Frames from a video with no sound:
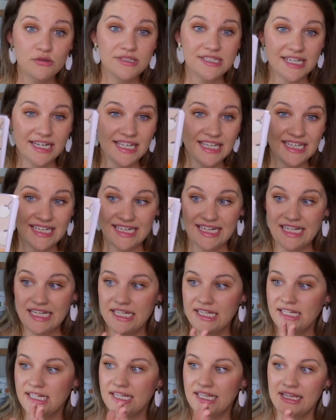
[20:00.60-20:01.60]
didn't
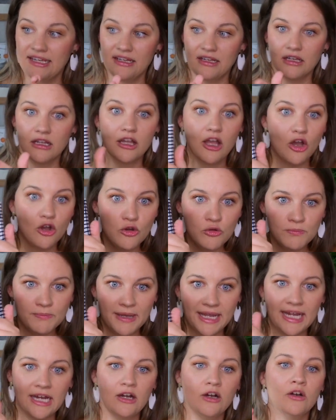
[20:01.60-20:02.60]
need it comb
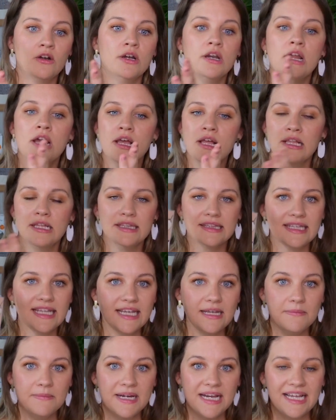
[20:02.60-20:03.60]
bound,
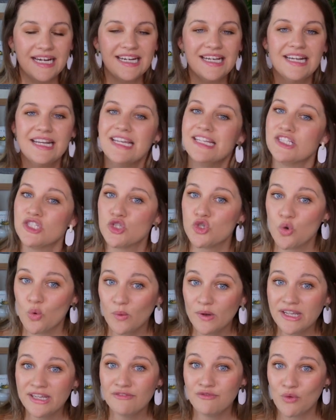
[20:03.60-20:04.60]
laminated, it's
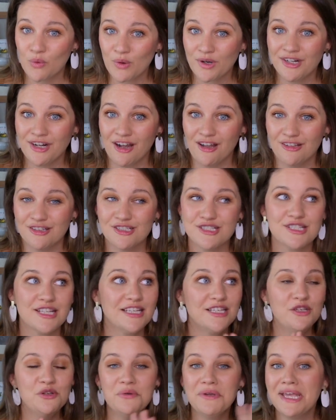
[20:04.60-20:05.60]
$24.
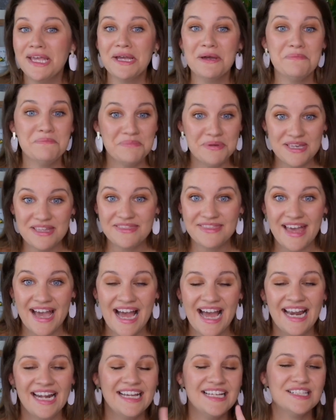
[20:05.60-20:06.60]
Like you can't beat
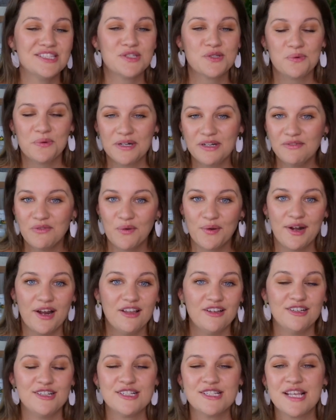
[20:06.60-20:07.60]
that. It's
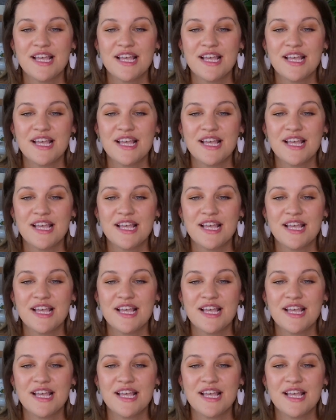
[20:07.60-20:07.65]
$24.